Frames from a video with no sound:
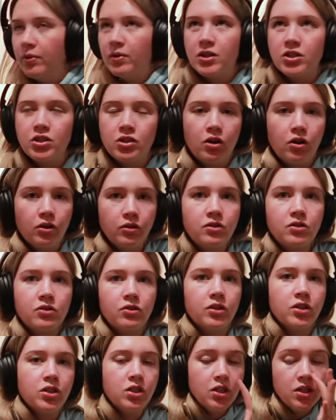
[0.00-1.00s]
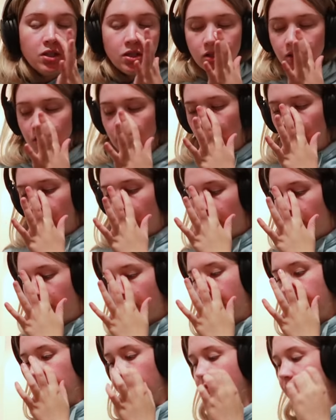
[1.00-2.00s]
much old scrunchies.
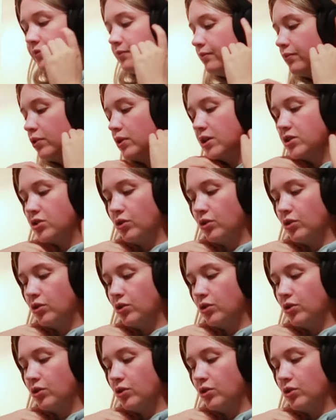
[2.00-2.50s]
Pretty